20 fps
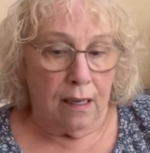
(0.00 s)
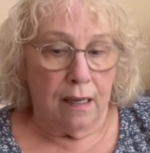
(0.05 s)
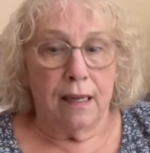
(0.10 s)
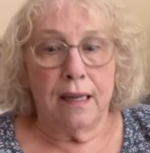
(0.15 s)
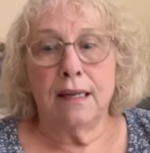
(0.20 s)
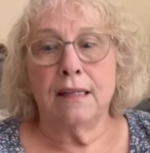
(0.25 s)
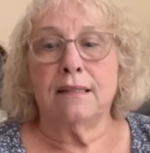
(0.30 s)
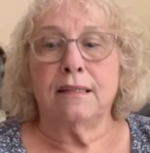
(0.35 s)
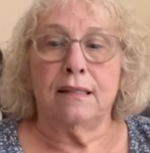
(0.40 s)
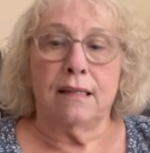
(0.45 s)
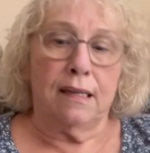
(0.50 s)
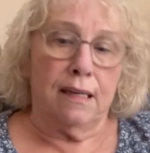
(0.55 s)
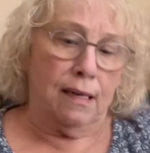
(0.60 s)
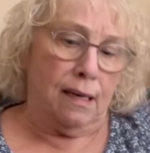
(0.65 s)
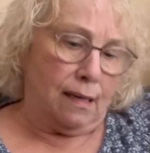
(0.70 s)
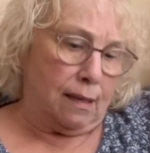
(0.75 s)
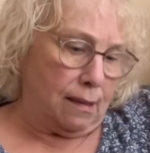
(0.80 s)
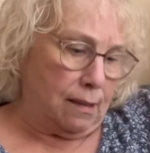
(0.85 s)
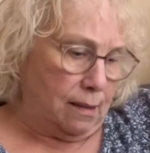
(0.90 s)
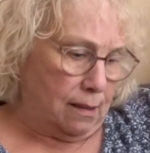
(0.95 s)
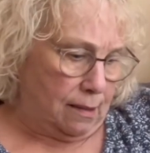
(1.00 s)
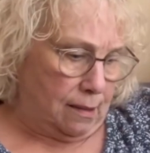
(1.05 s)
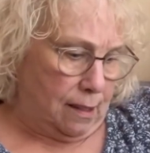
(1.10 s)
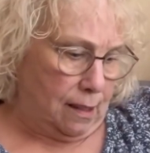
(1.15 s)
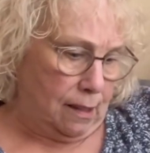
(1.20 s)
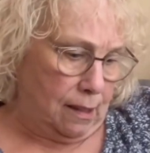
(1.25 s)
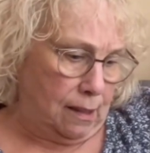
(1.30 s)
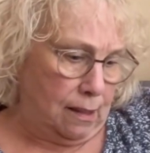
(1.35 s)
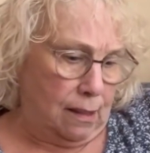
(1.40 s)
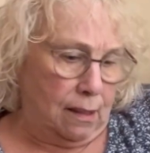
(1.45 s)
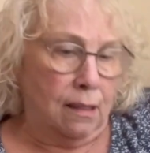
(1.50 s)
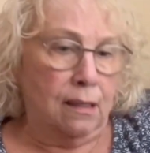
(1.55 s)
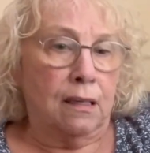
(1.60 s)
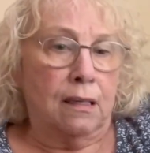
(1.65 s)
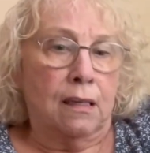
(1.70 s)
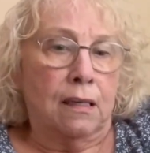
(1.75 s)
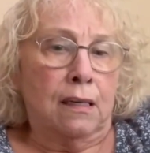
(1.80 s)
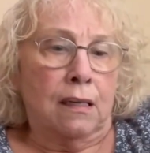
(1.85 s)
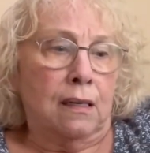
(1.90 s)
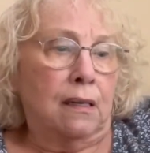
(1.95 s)
This is
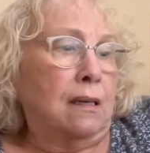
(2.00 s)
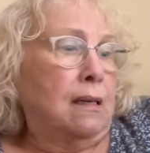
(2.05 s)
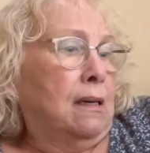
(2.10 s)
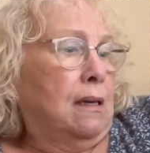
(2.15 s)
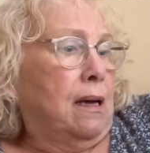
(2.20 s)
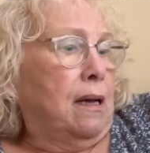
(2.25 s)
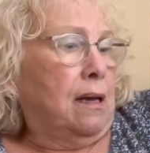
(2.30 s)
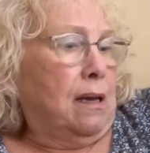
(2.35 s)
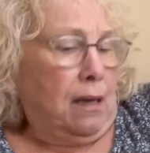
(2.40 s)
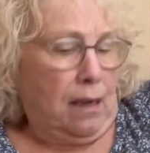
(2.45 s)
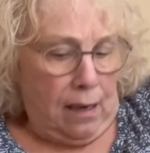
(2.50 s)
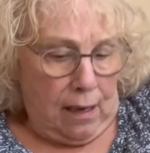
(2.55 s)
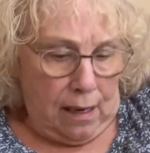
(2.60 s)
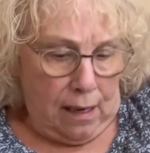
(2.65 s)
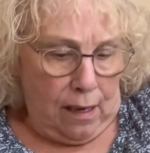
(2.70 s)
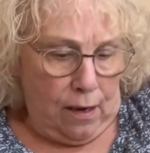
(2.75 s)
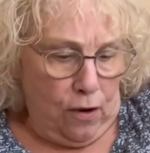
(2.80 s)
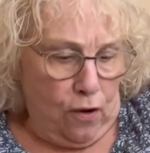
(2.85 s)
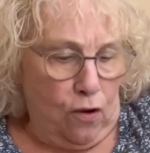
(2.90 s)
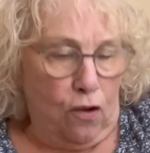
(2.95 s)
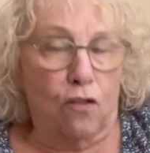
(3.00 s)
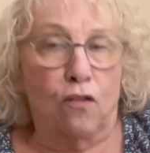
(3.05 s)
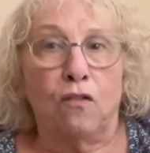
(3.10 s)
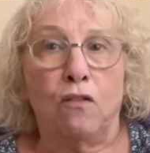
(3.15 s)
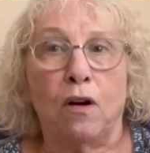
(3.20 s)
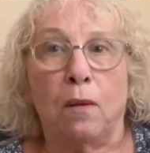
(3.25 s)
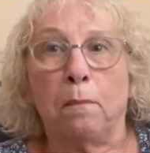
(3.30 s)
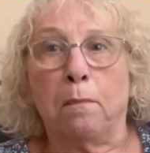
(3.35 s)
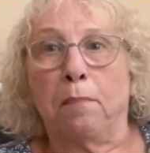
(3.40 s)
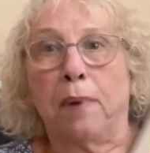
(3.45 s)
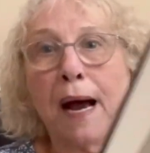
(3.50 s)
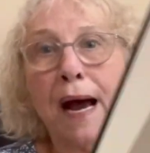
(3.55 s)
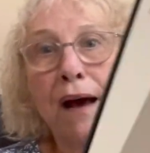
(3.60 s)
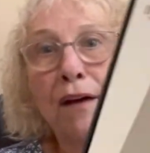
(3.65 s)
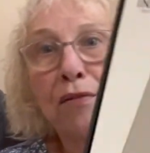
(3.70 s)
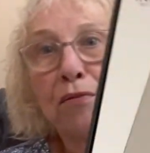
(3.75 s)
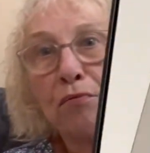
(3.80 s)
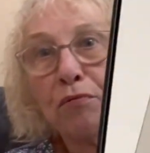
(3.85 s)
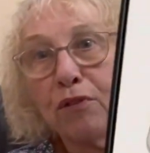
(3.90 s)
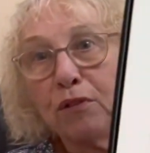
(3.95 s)
a new
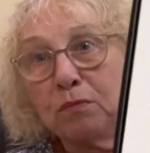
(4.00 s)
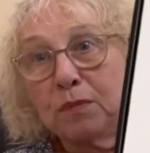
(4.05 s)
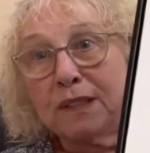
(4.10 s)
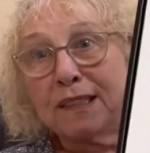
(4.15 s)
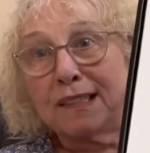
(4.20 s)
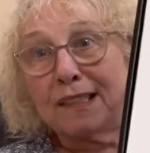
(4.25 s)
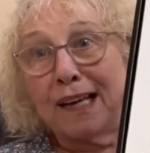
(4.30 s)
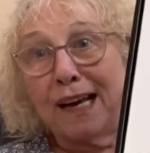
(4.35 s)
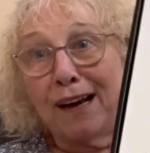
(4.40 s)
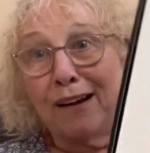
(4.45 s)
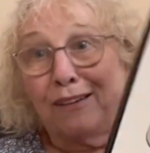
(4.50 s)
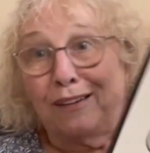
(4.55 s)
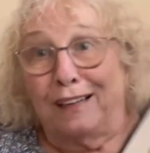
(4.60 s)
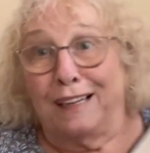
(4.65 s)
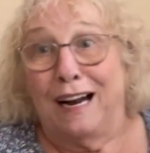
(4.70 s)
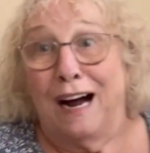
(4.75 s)
bathroom scale And